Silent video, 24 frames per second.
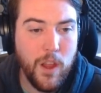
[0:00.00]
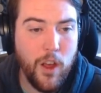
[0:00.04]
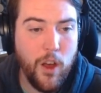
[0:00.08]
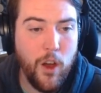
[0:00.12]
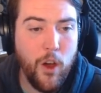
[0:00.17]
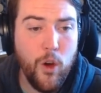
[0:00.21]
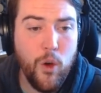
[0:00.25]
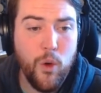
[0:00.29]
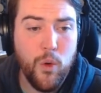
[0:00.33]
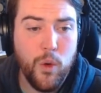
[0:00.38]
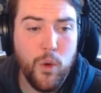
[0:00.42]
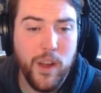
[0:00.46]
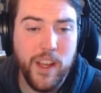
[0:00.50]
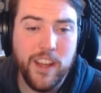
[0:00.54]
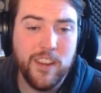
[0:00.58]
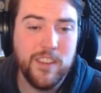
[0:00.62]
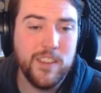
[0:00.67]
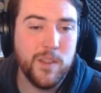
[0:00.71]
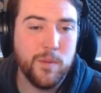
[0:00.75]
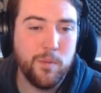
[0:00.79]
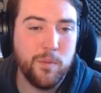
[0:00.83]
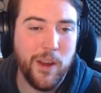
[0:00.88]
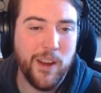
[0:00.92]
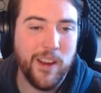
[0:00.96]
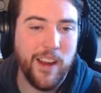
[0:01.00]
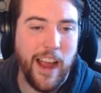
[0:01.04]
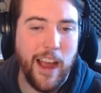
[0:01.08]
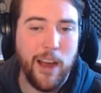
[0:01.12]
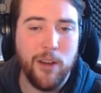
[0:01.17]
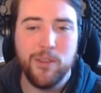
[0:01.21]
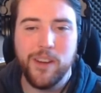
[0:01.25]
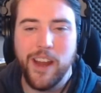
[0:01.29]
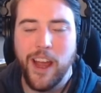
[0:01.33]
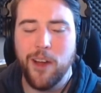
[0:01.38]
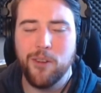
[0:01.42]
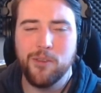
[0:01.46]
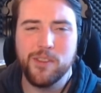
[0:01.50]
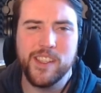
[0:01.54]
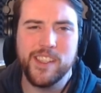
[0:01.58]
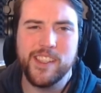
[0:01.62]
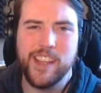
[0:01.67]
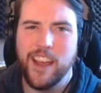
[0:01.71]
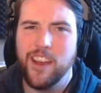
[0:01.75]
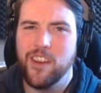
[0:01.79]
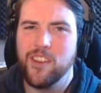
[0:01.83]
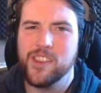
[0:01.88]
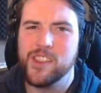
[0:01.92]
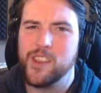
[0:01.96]
Oh, here's where outhouse
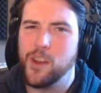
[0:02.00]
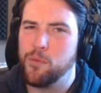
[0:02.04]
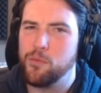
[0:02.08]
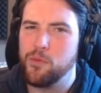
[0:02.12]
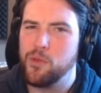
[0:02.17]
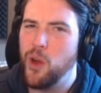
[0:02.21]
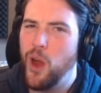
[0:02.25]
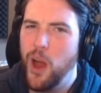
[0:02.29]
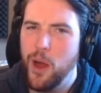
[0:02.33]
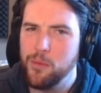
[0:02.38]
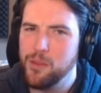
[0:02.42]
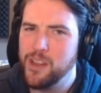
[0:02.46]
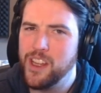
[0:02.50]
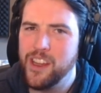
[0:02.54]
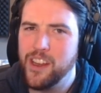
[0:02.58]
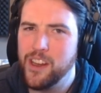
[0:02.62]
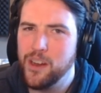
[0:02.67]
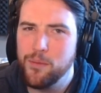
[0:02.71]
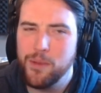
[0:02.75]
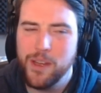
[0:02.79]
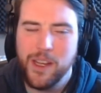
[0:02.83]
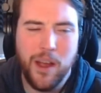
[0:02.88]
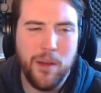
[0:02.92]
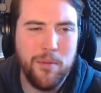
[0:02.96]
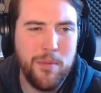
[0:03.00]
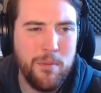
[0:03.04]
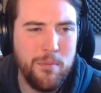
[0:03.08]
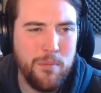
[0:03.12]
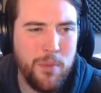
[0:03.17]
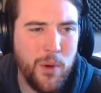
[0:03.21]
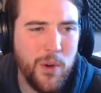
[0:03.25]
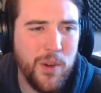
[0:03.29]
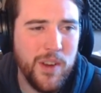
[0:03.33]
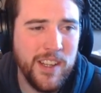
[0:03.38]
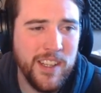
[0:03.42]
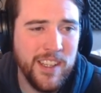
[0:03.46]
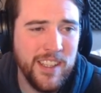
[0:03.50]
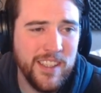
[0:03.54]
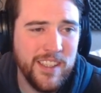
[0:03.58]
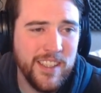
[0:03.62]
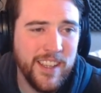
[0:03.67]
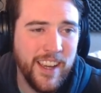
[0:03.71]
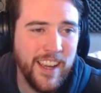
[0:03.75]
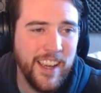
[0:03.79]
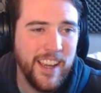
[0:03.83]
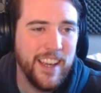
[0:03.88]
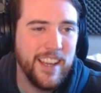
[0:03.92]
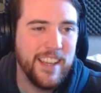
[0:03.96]
sales are probably going to become important.